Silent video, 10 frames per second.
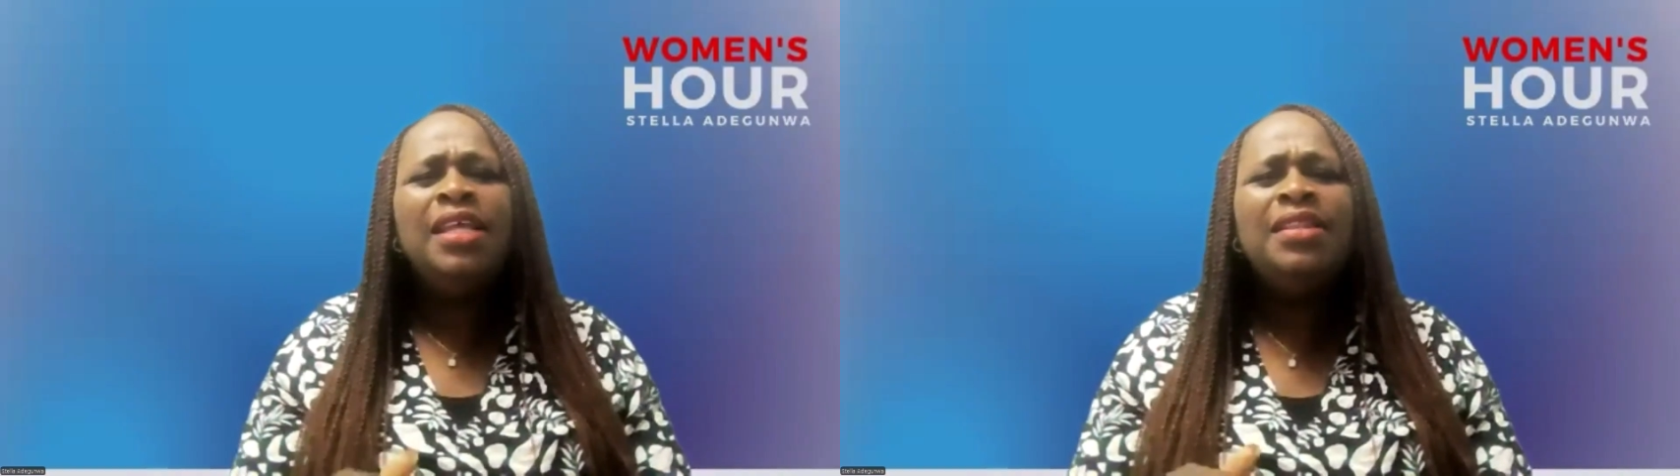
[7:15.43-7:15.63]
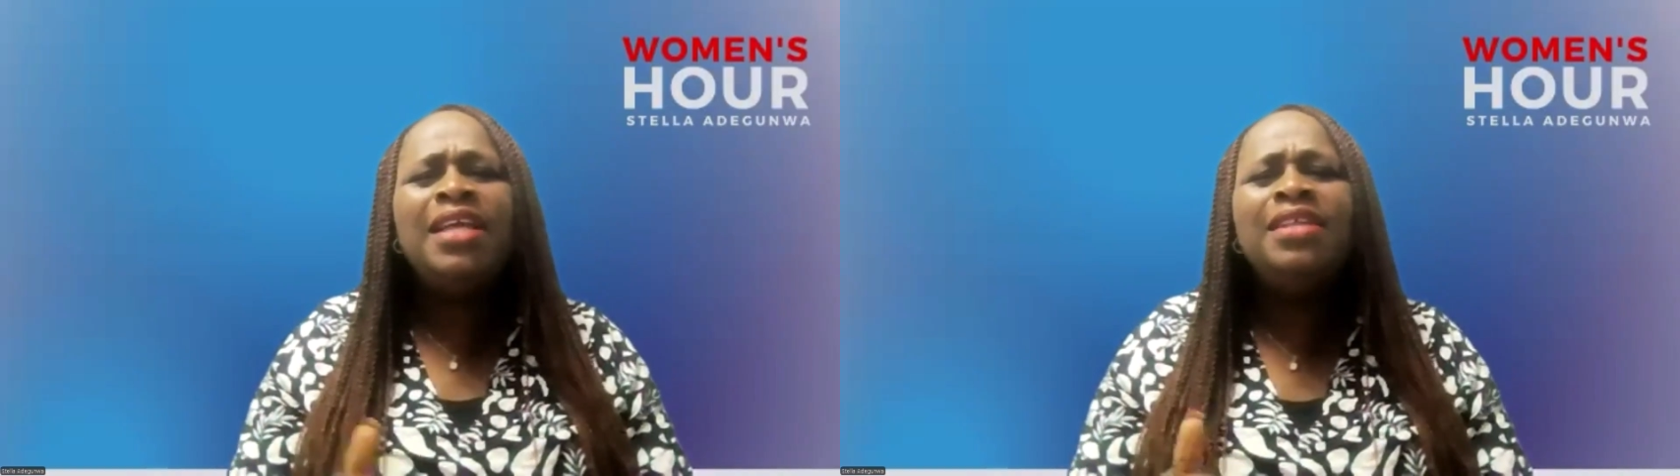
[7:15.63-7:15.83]

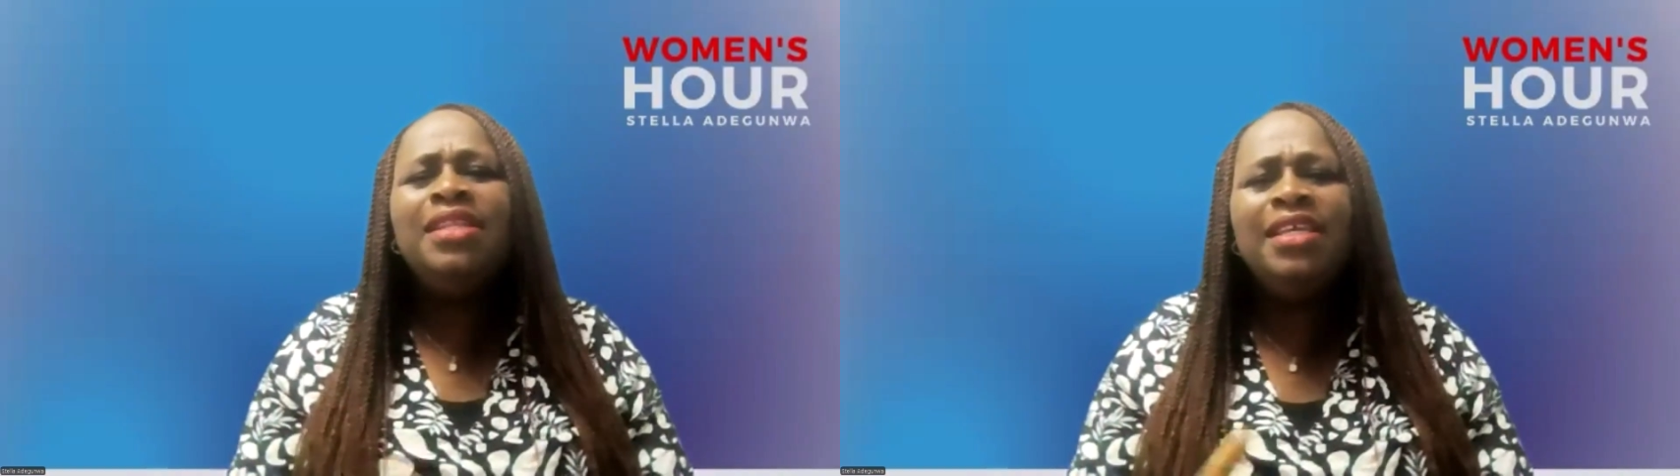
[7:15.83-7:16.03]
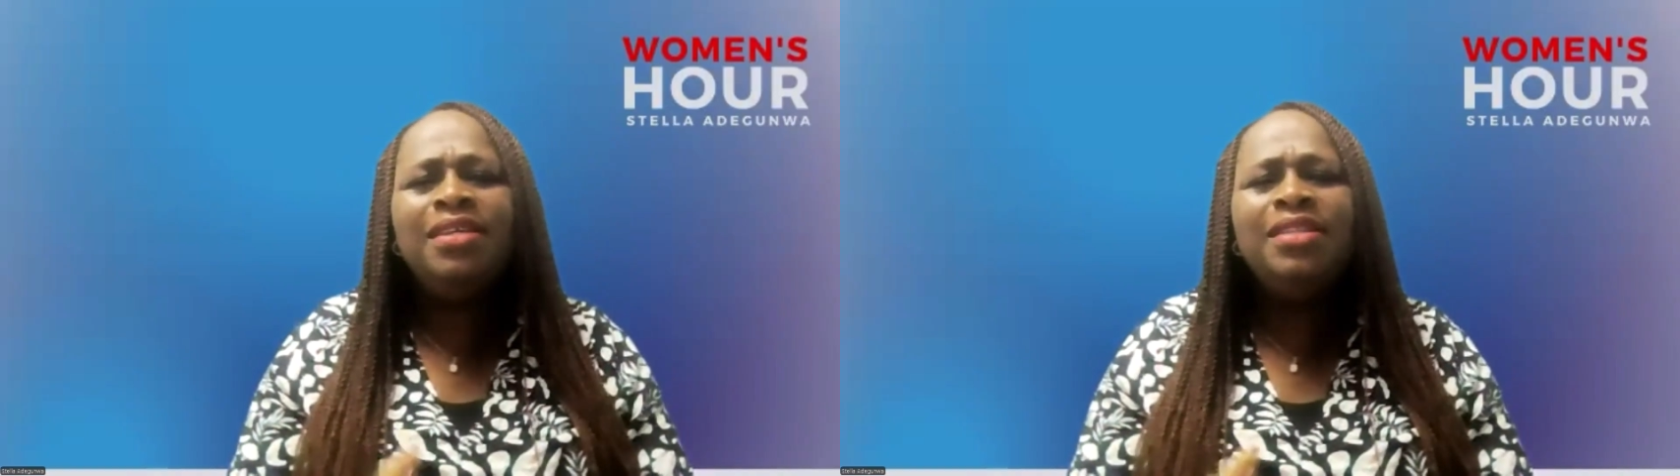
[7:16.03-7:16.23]
then
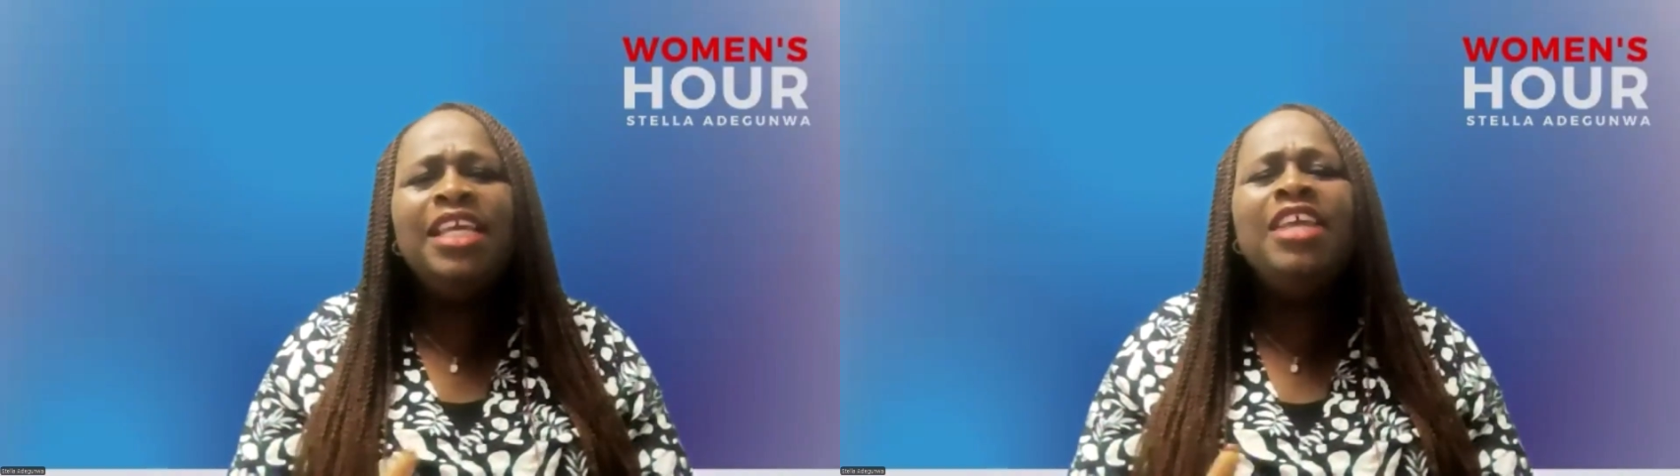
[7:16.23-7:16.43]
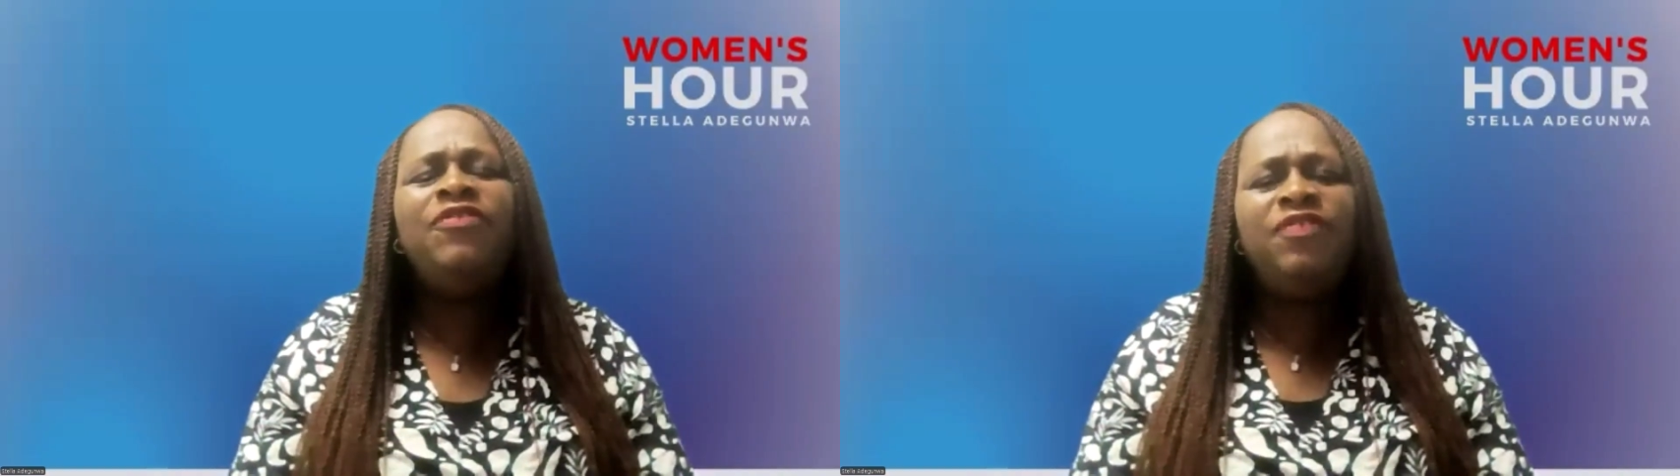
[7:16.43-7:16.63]

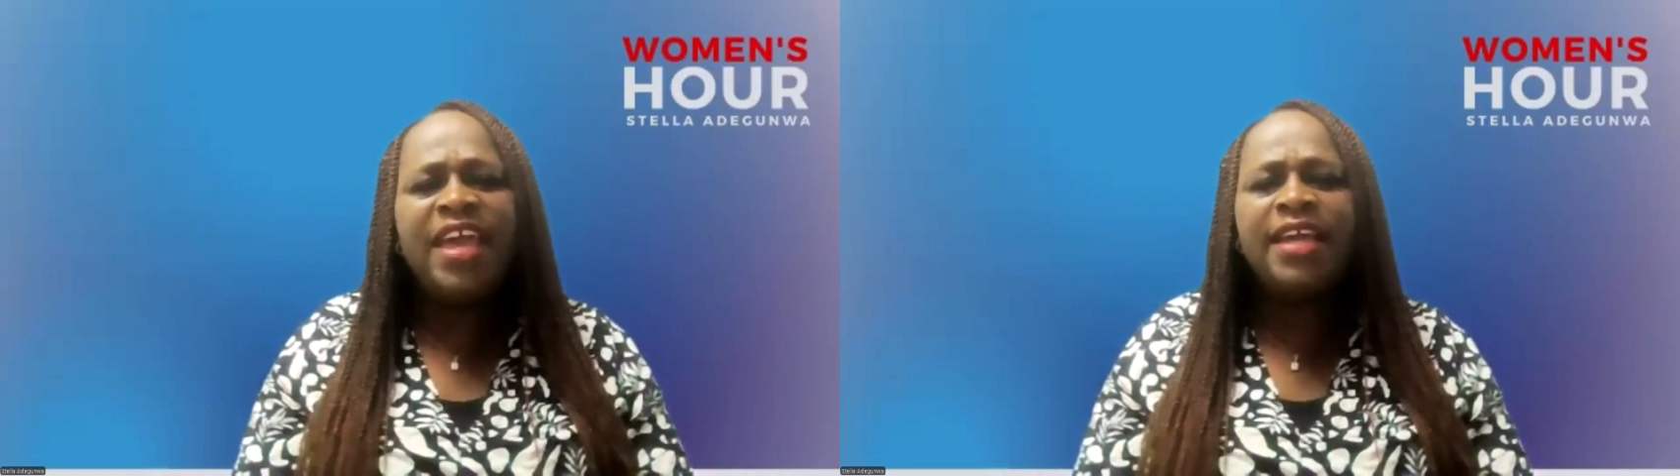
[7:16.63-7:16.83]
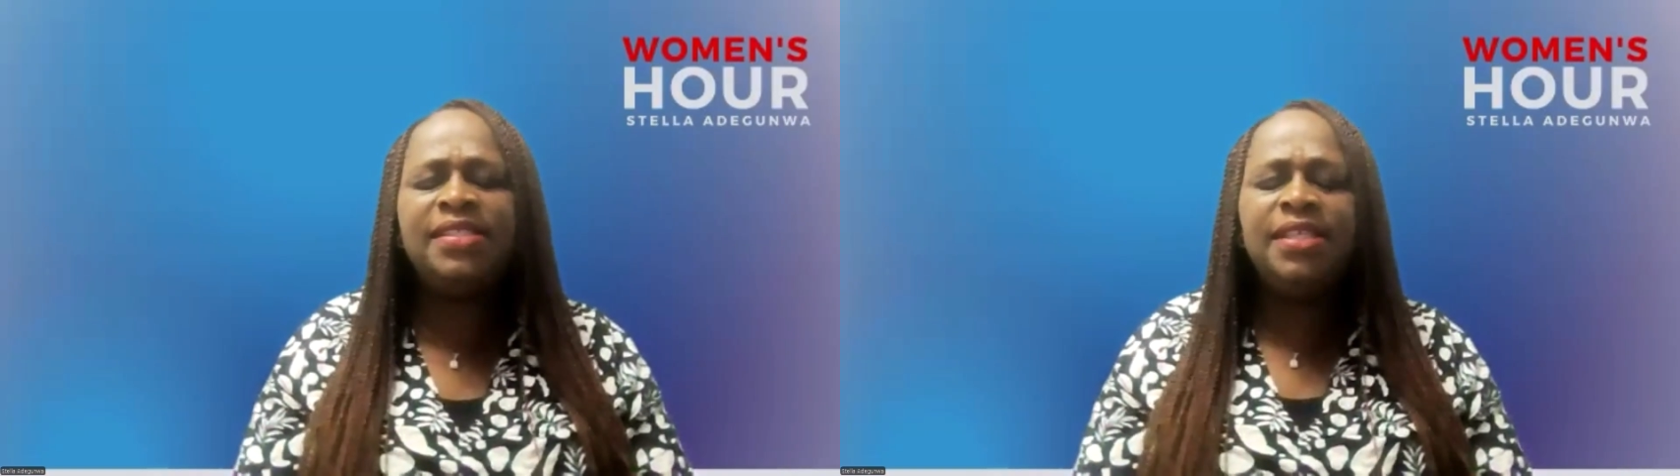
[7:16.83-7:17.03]
the
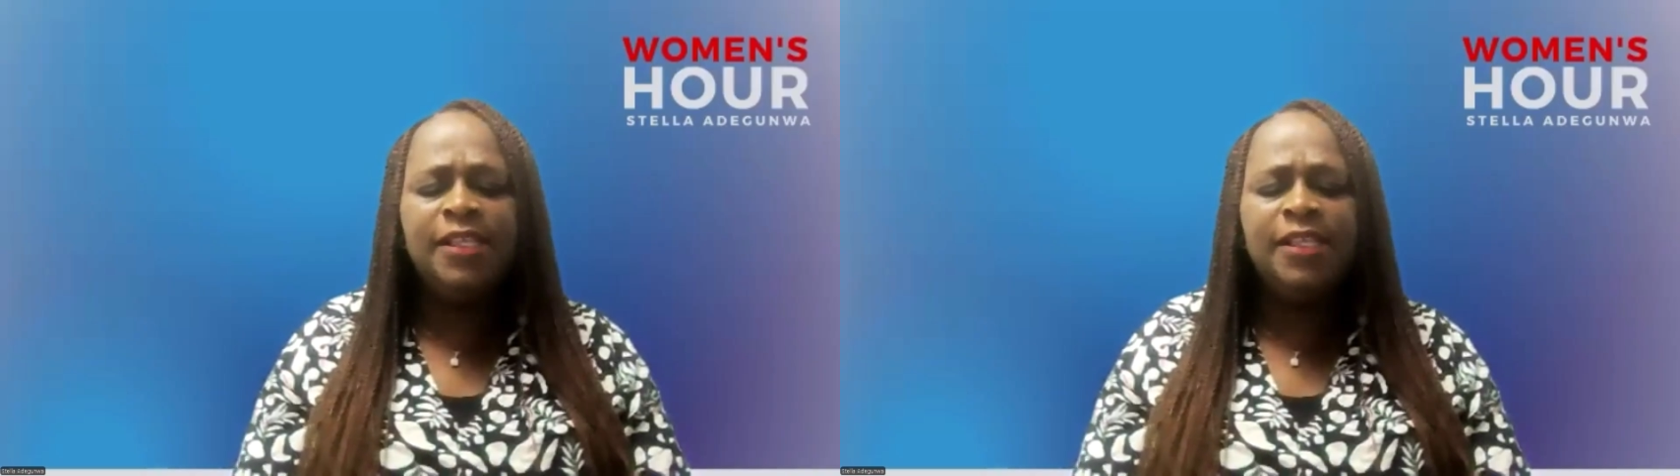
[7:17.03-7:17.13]
effect